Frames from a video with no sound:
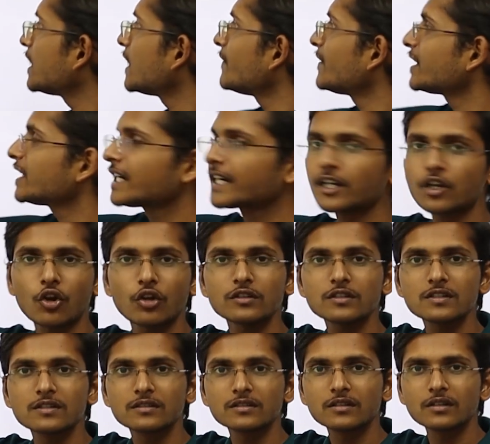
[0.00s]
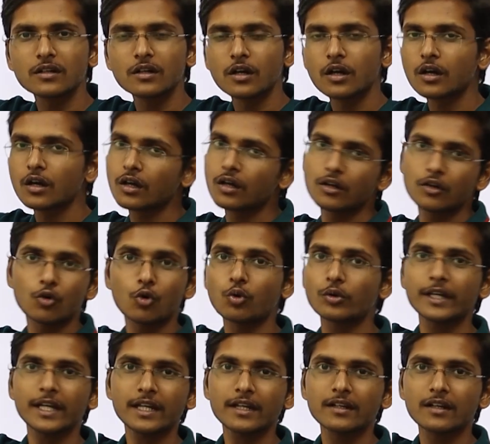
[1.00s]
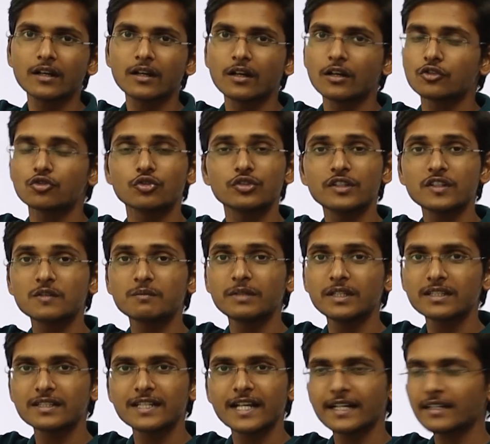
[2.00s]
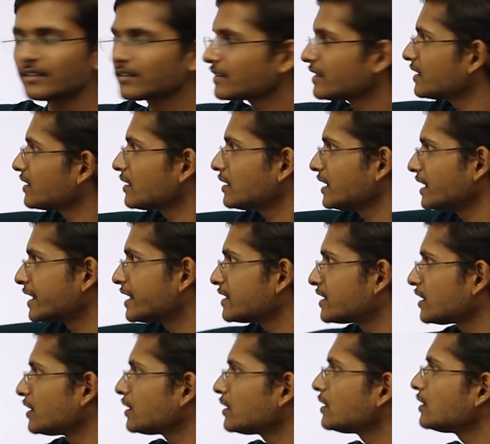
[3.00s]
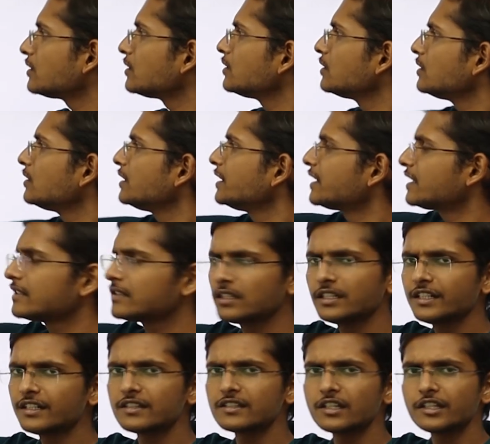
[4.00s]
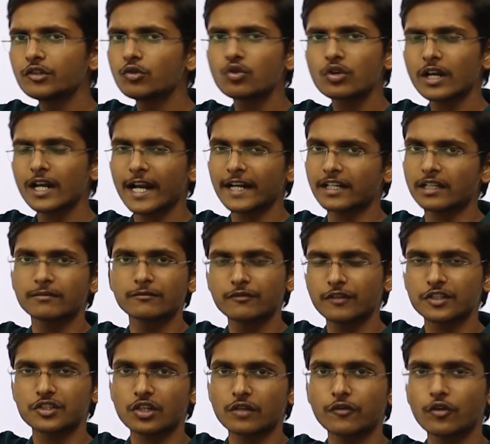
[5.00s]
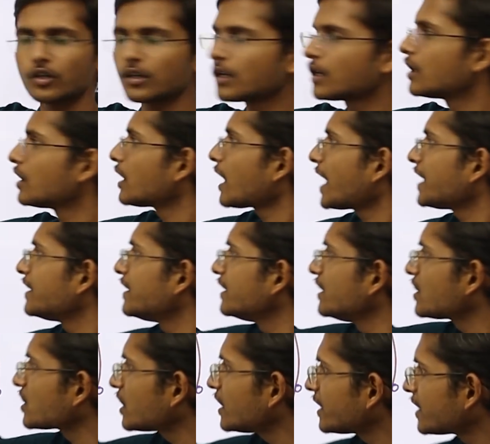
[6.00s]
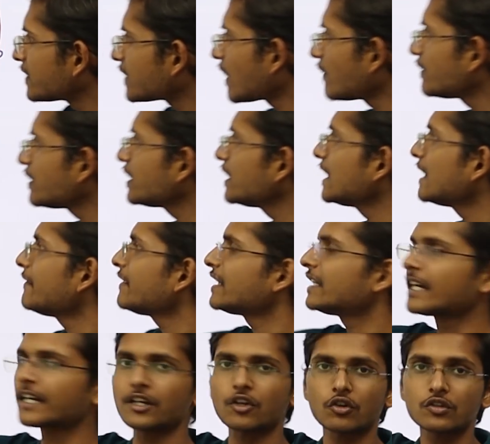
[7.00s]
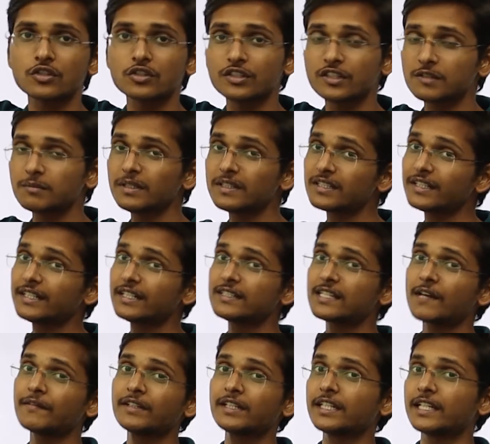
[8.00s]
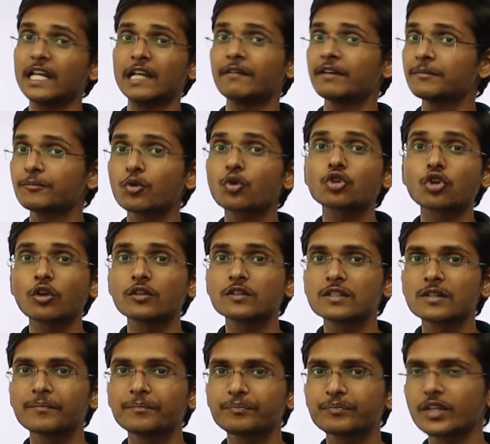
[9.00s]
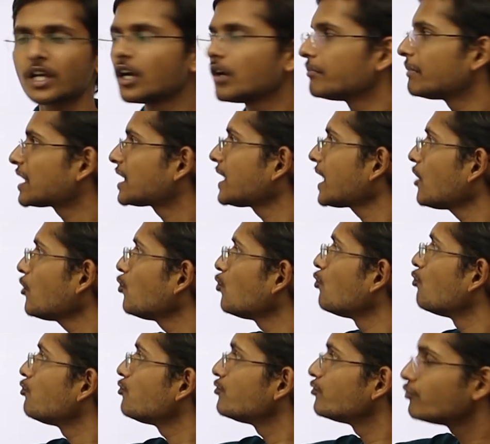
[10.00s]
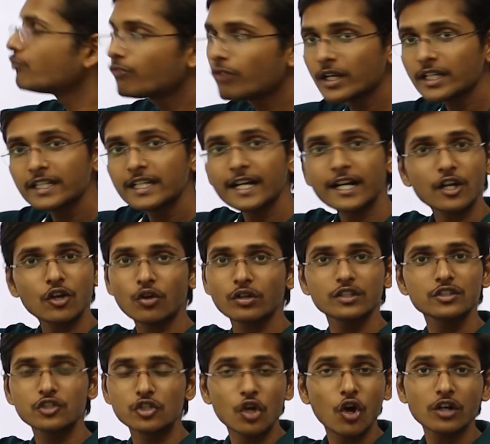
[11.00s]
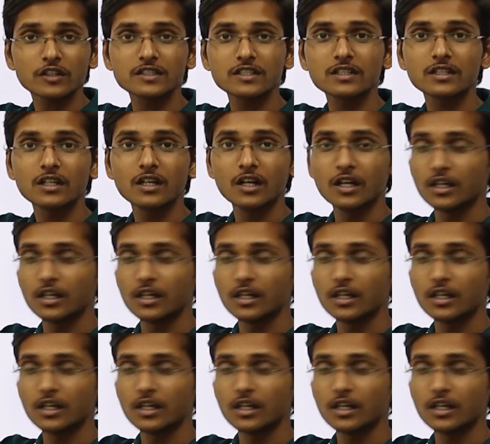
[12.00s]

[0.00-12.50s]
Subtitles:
11 electrons. Okay, so this means that it is a neutral atom first of all, and initially it is having 11 electrons. This means it is having 11 protons, but now 1 electron is lost.